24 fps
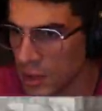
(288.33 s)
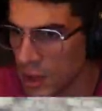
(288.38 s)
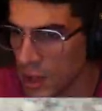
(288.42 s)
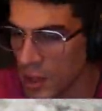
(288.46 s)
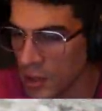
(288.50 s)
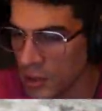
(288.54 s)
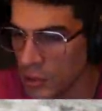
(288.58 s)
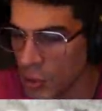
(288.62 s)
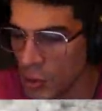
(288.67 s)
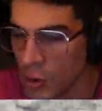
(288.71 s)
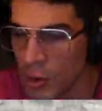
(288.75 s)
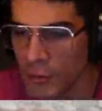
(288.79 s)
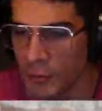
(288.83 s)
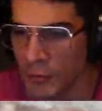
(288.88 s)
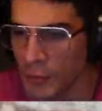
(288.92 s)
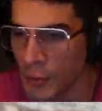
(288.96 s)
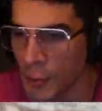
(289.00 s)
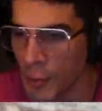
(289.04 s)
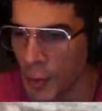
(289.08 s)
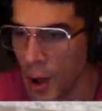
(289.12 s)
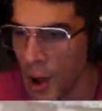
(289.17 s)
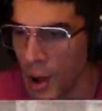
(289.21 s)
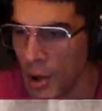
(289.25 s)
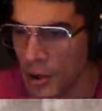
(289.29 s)
ignore it for
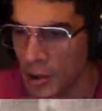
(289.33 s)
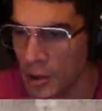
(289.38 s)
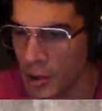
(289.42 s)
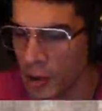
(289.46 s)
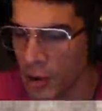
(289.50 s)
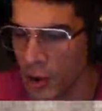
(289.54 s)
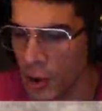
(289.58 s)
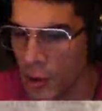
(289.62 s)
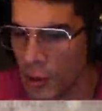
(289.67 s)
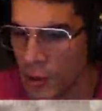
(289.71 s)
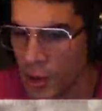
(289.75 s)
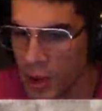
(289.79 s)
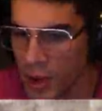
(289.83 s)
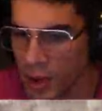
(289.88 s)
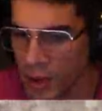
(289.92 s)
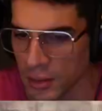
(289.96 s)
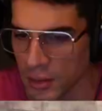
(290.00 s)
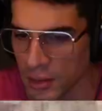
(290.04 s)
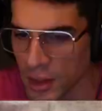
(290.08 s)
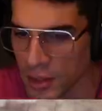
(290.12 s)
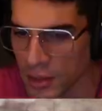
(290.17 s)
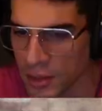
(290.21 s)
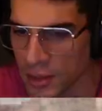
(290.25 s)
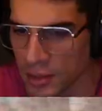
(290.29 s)
a while and it'll go away.
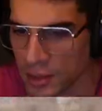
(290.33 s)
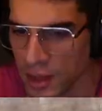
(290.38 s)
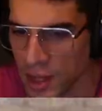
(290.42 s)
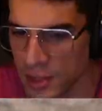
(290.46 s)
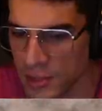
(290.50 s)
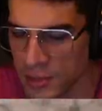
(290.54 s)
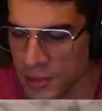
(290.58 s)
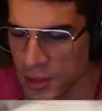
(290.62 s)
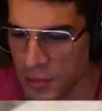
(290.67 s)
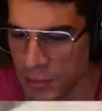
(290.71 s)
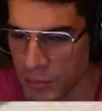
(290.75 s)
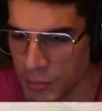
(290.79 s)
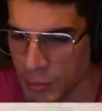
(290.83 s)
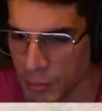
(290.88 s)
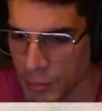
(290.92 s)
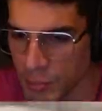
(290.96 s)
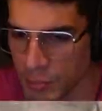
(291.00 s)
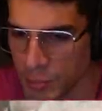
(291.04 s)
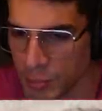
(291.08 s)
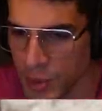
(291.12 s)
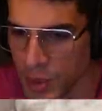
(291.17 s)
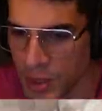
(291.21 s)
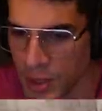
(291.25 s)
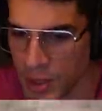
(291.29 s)
I think that's the
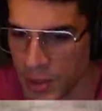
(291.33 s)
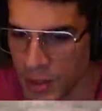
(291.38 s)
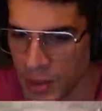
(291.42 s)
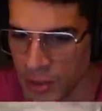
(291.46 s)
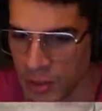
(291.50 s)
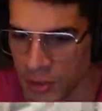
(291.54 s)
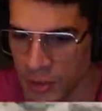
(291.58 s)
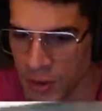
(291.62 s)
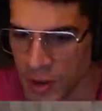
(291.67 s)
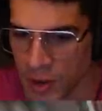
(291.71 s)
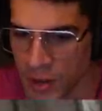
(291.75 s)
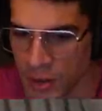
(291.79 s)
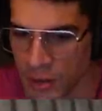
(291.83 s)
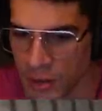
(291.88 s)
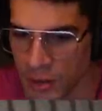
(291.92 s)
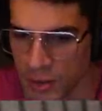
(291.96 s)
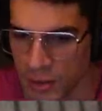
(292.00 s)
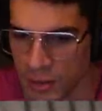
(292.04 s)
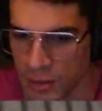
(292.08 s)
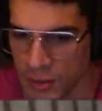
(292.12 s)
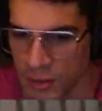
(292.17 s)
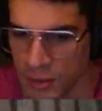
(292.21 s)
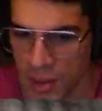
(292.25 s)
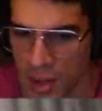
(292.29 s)
play that they're trying to do.